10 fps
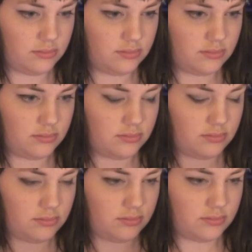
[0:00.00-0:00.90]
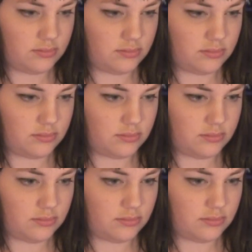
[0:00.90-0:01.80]

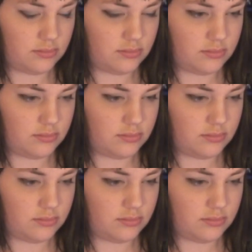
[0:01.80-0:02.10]
(silent)